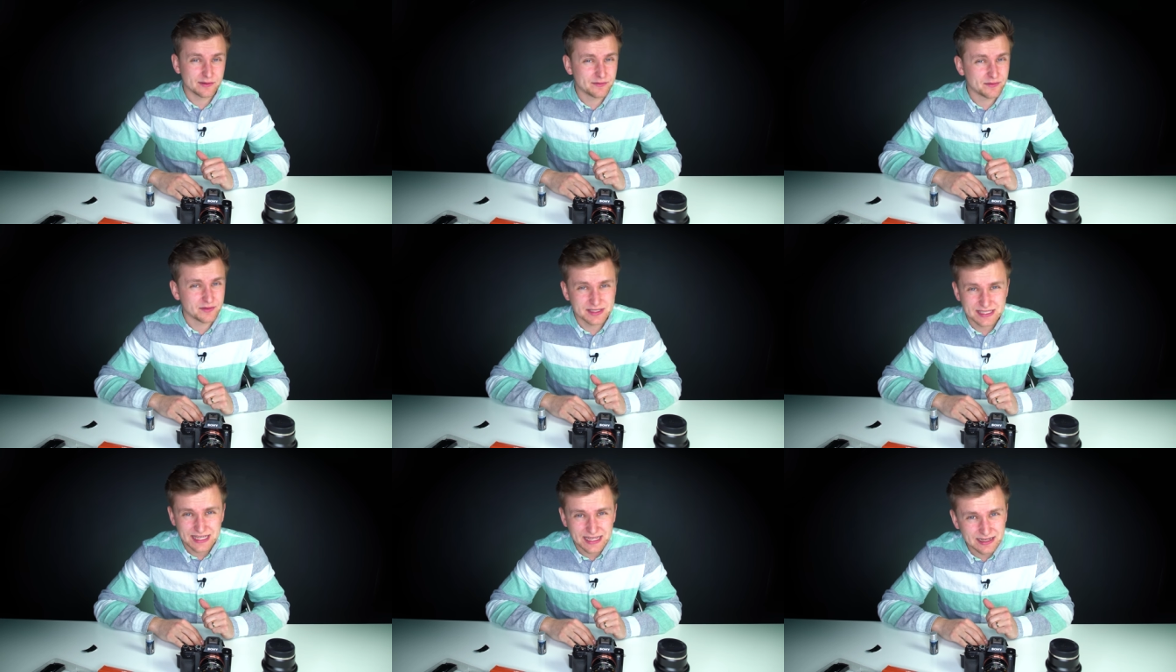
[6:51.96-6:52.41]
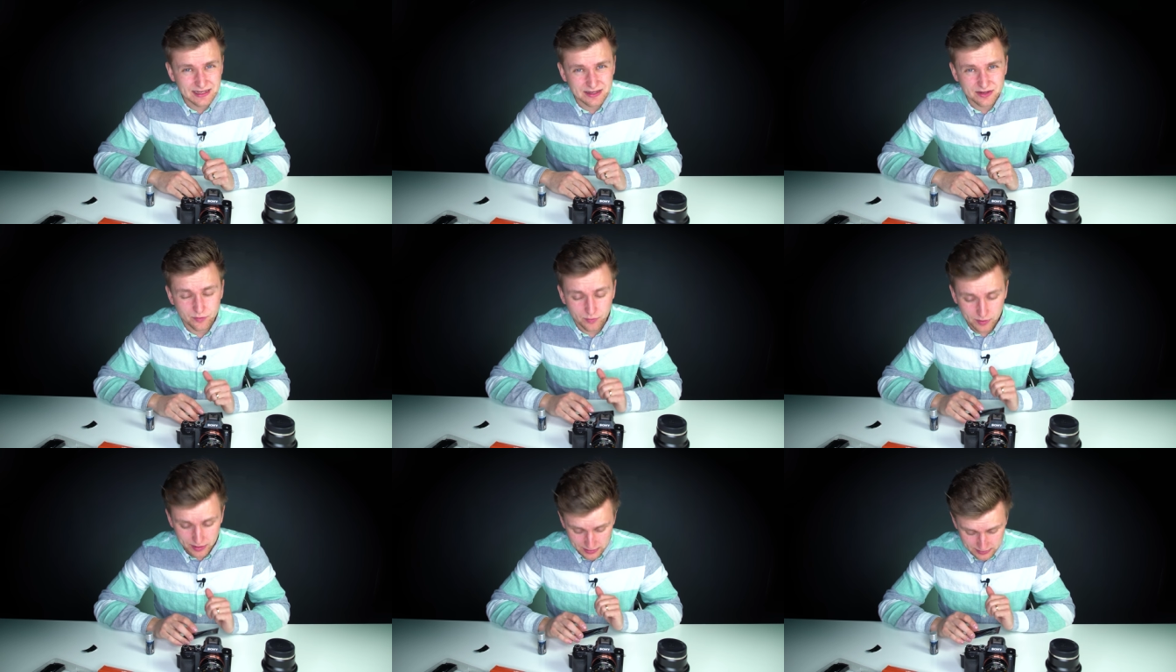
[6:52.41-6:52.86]
to if you send it
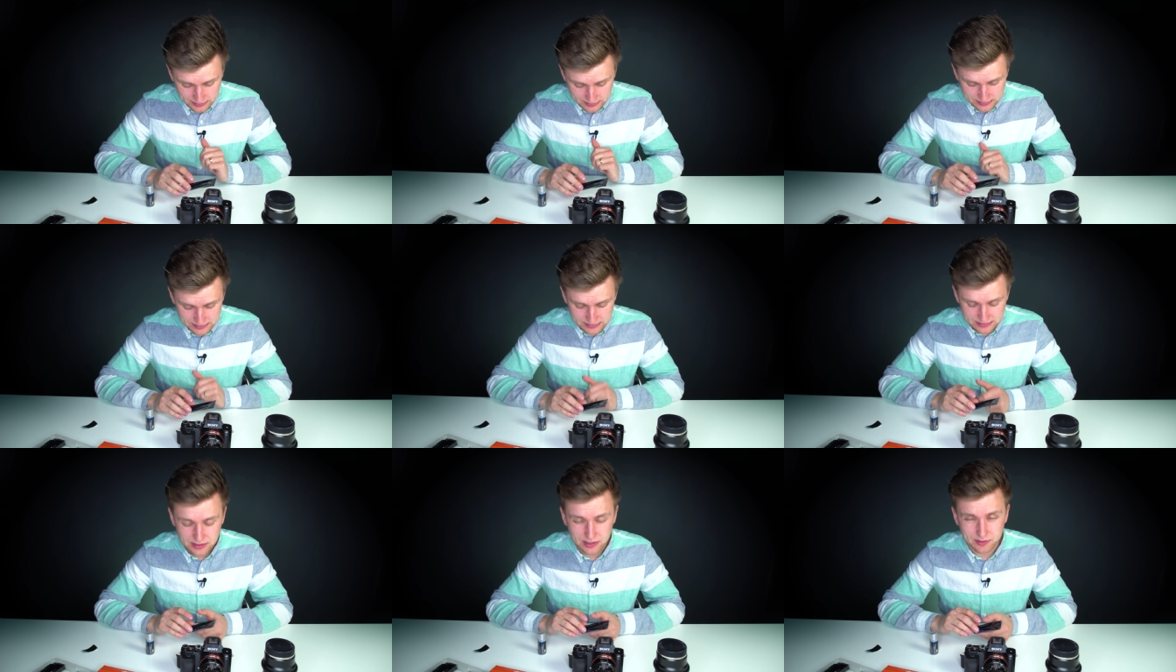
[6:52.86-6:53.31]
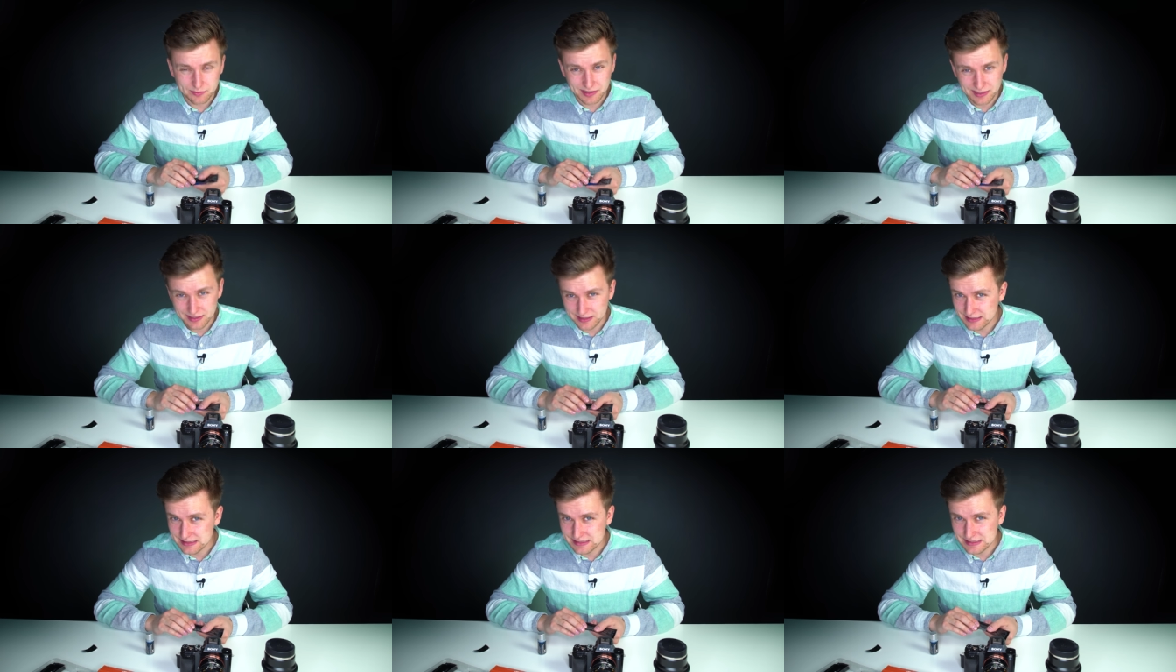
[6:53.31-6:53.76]
away, this is going to be
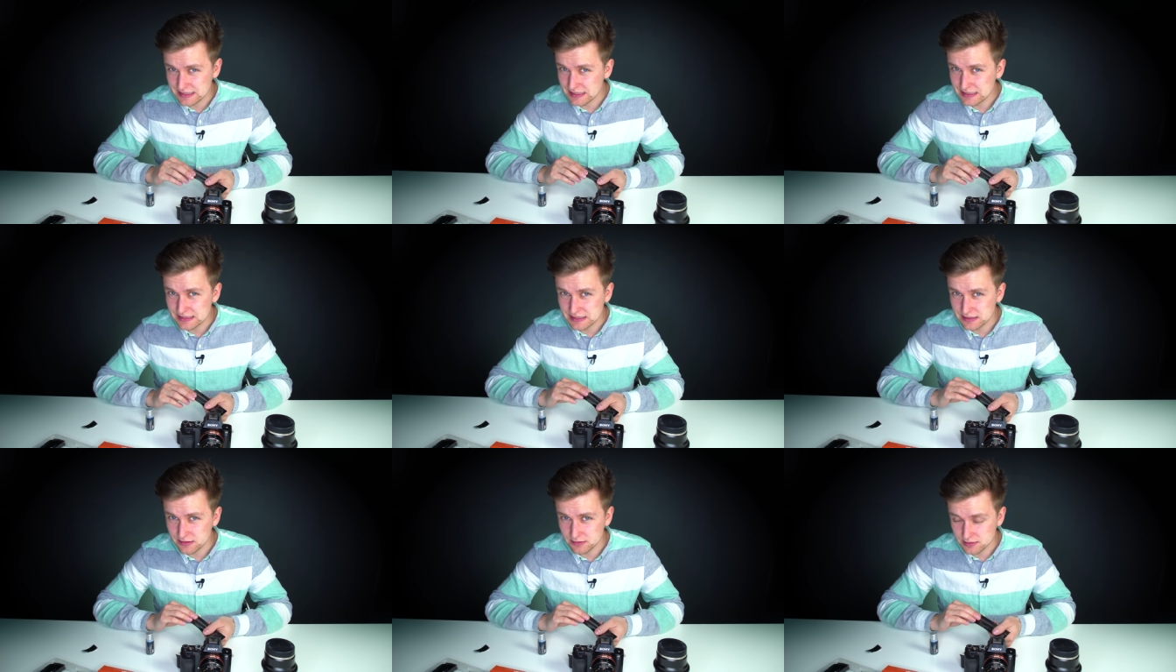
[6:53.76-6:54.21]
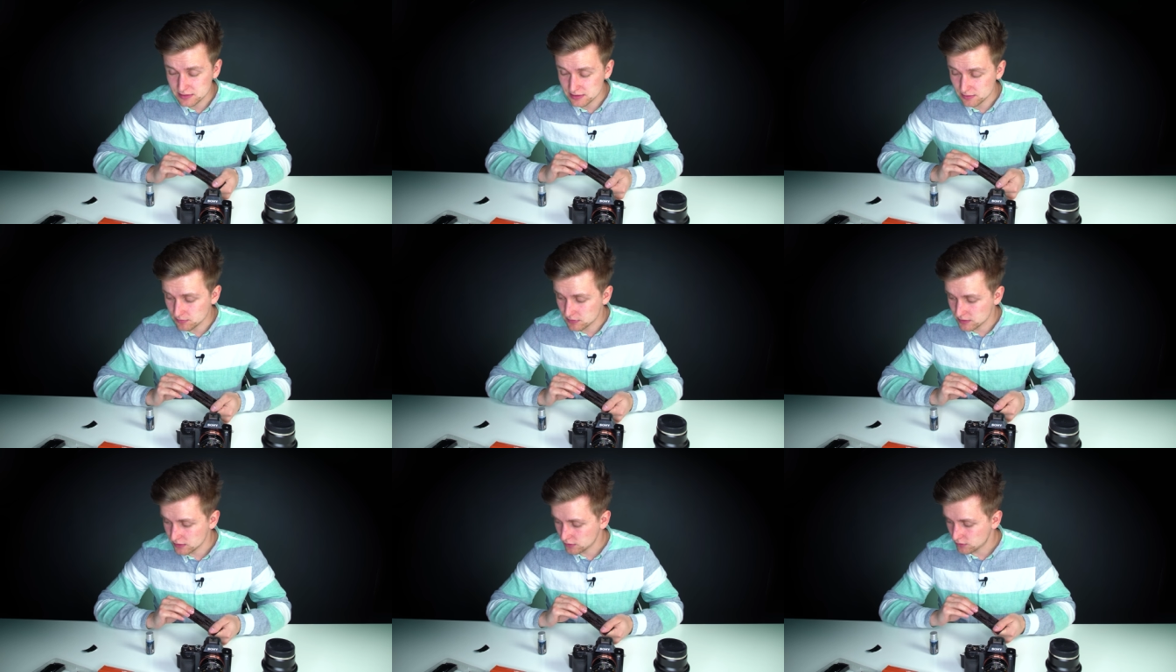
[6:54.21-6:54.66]
at least 60 or
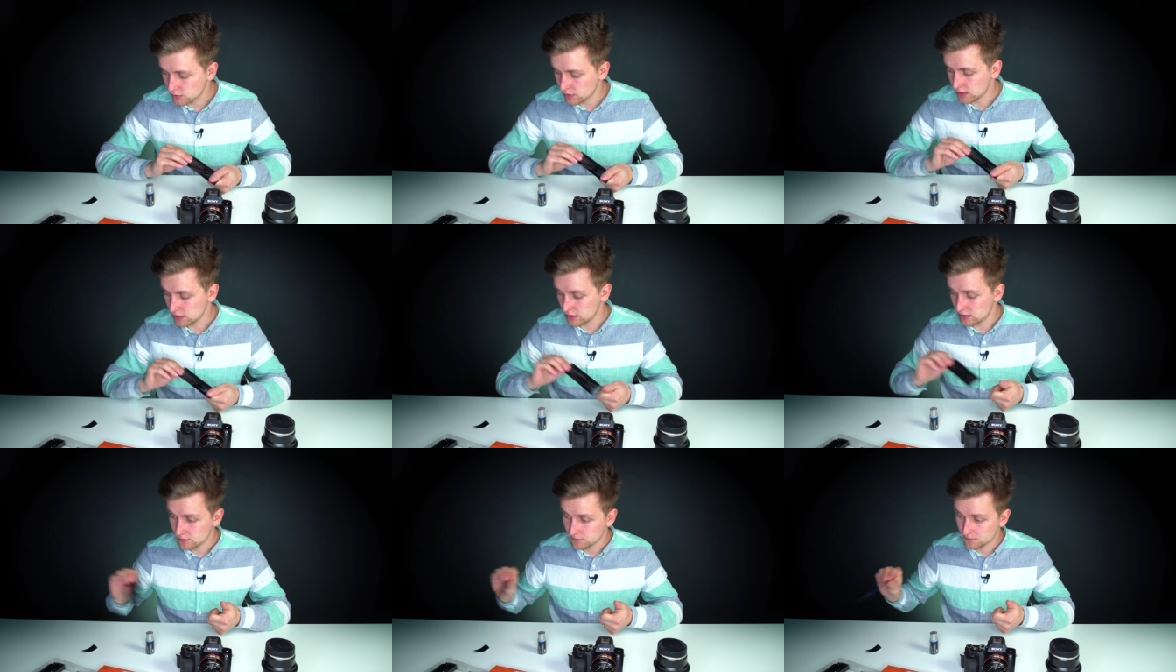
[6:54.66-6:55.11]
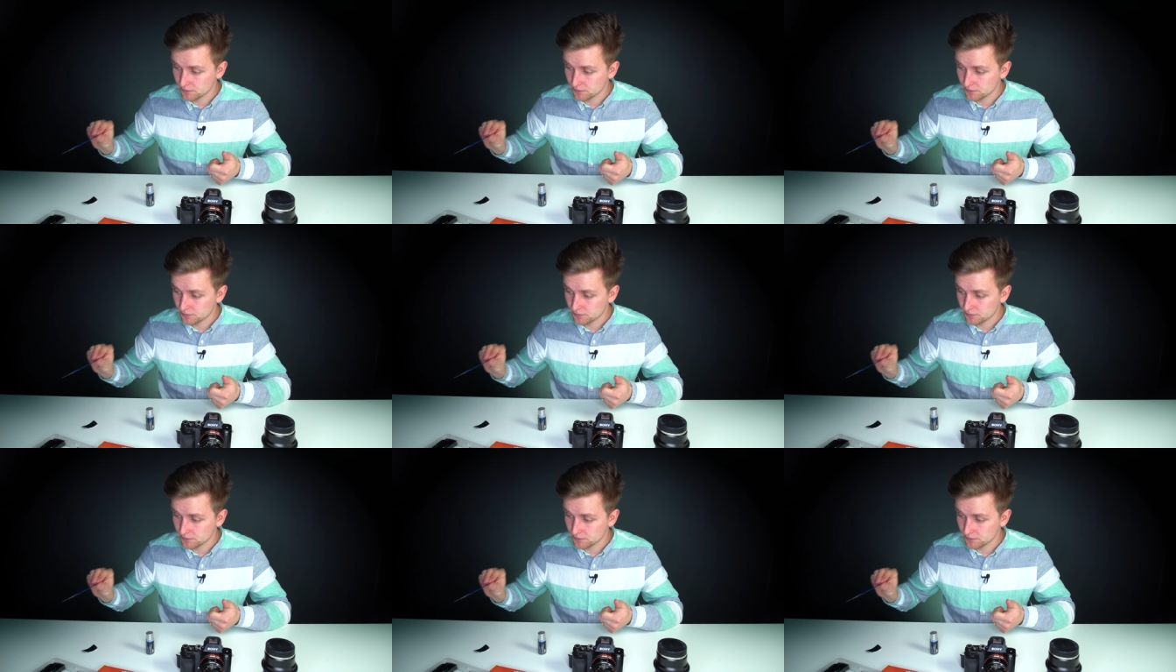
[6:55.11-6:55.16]
something quid.